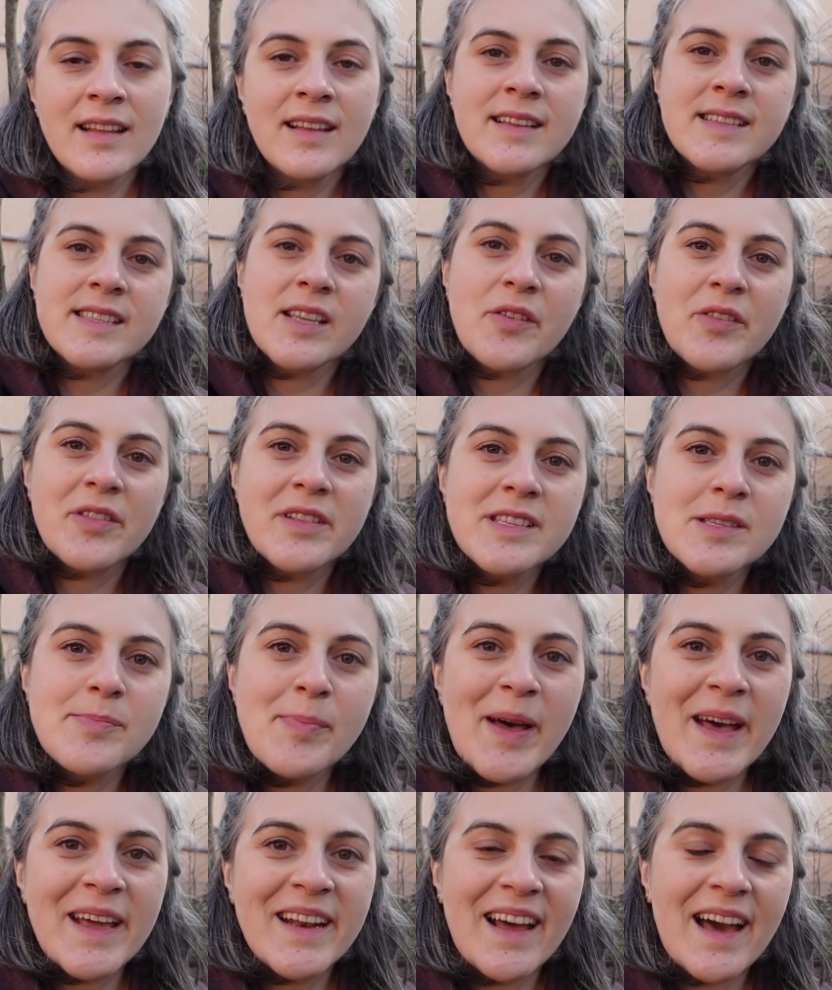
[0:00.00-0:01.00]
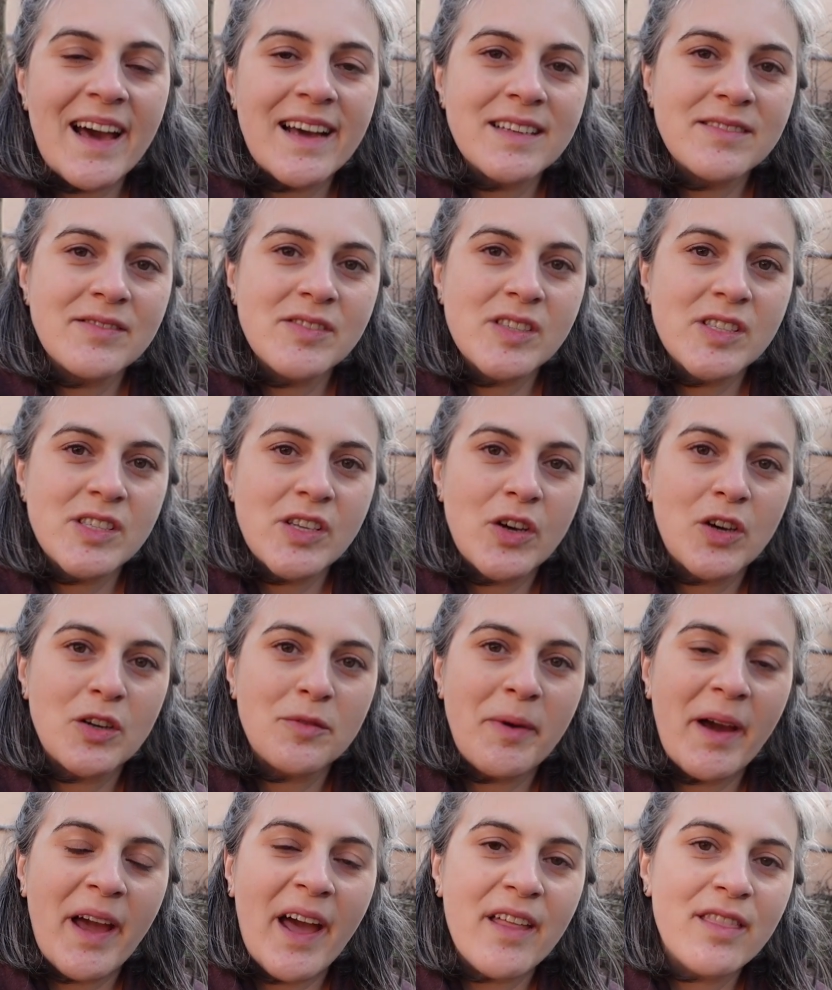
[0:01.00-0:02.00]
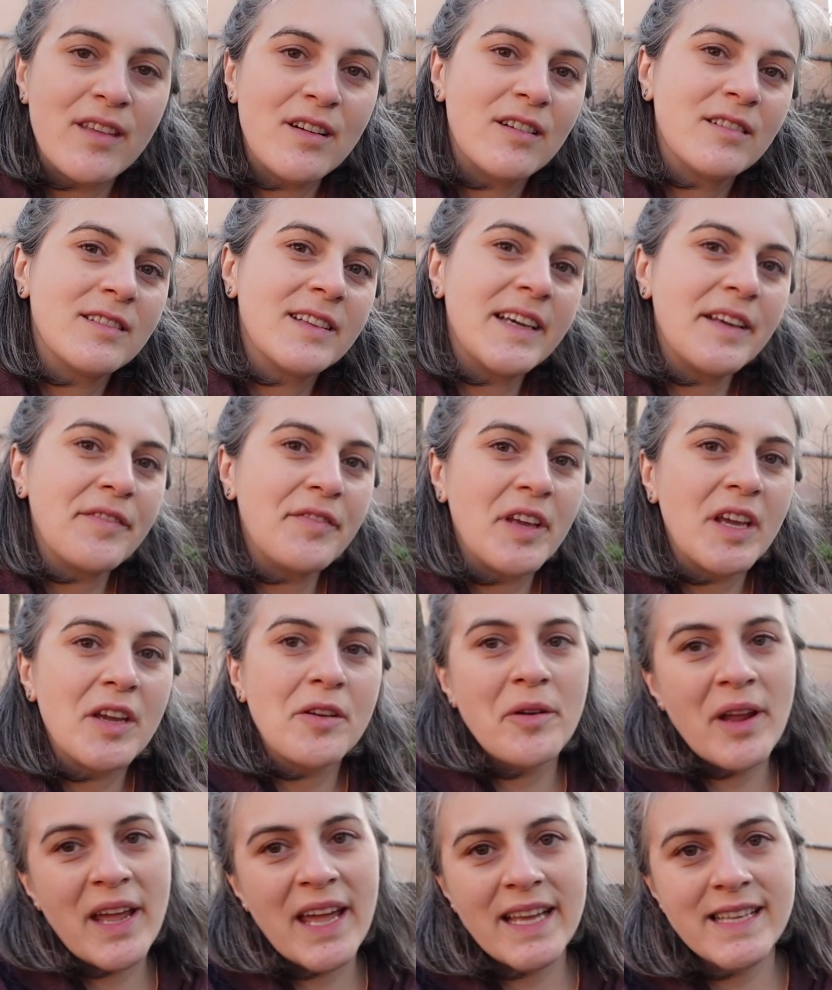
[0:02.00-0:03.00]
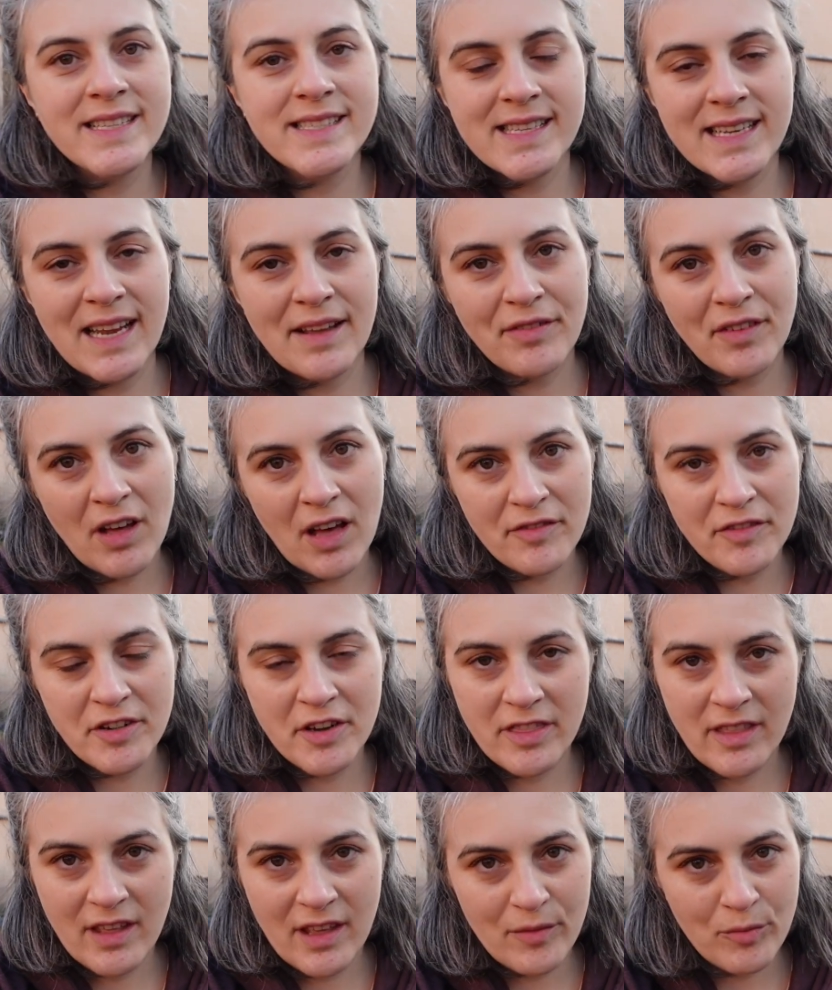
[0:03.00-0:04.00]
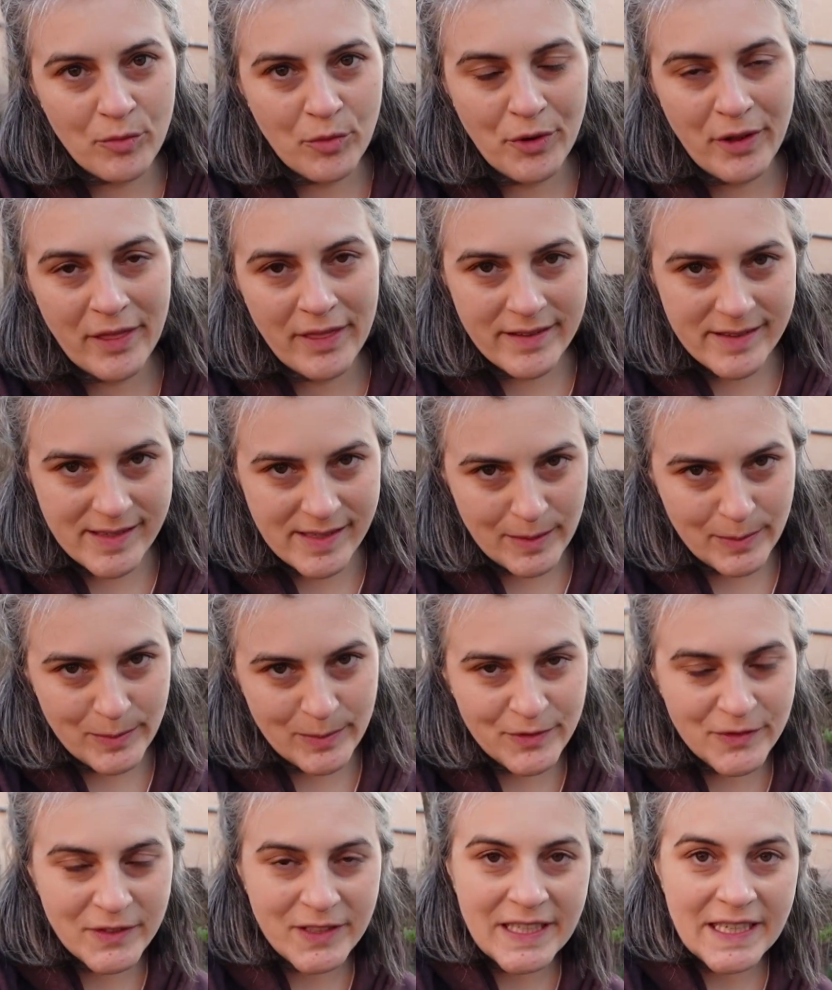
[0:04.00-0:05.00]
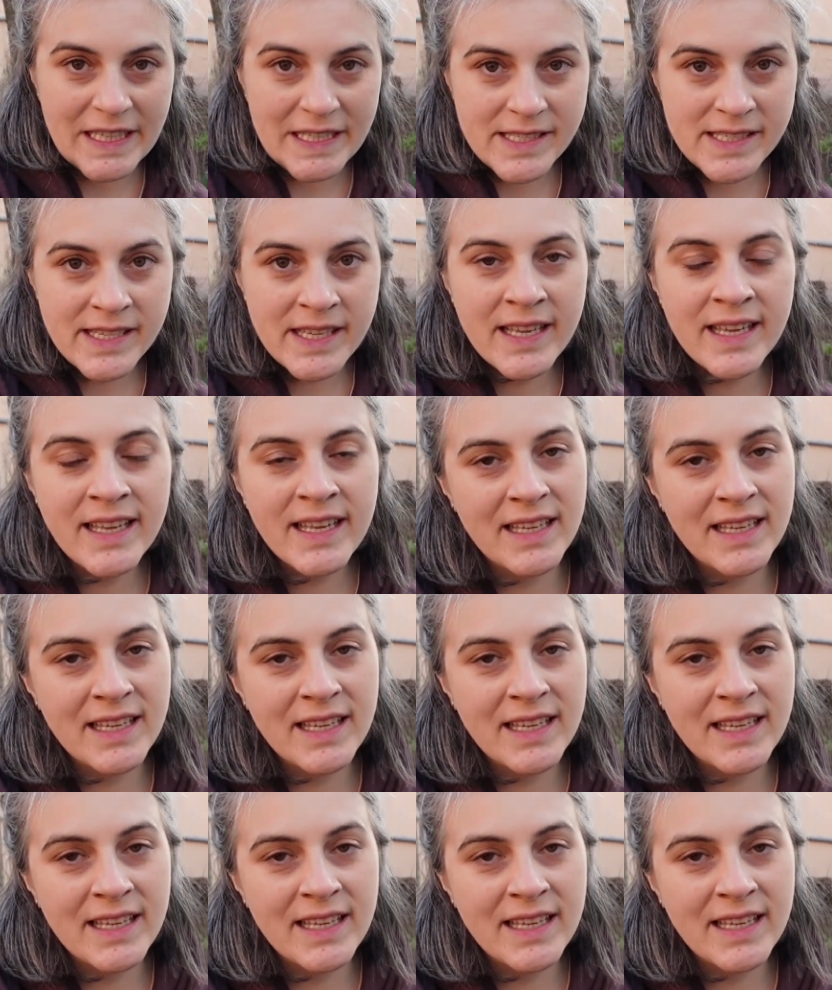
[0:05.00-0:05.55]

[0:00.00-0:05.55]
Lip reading: So in this bed I've sown my other leafy greens and I've covered them with some fleece.